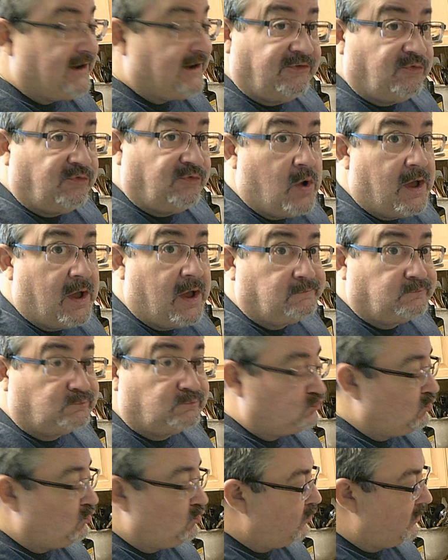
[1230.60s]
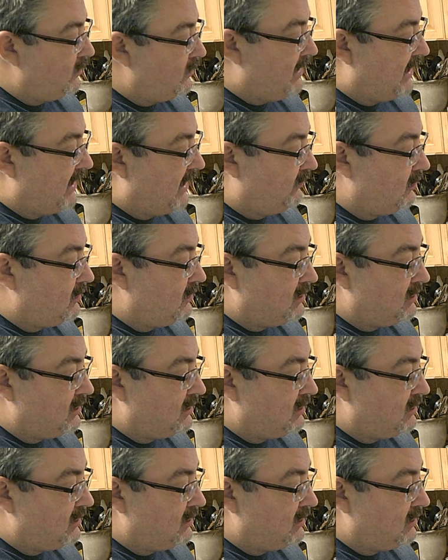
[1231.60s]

what we basically